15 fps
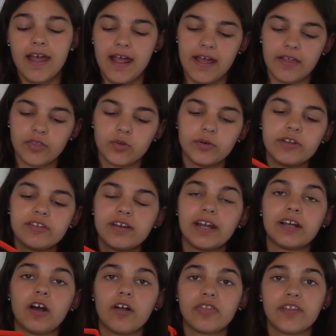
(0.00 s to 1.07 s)
And the reason
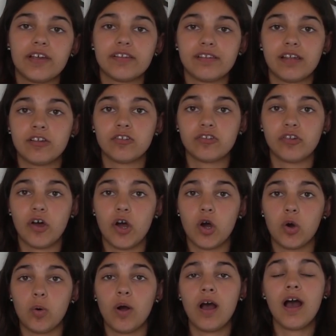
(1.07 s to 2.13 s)
I got this is
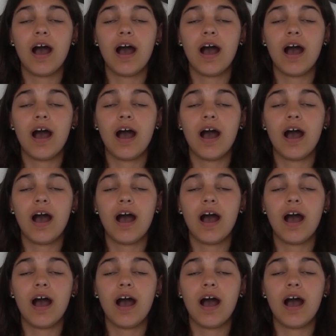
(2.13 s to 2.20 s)
so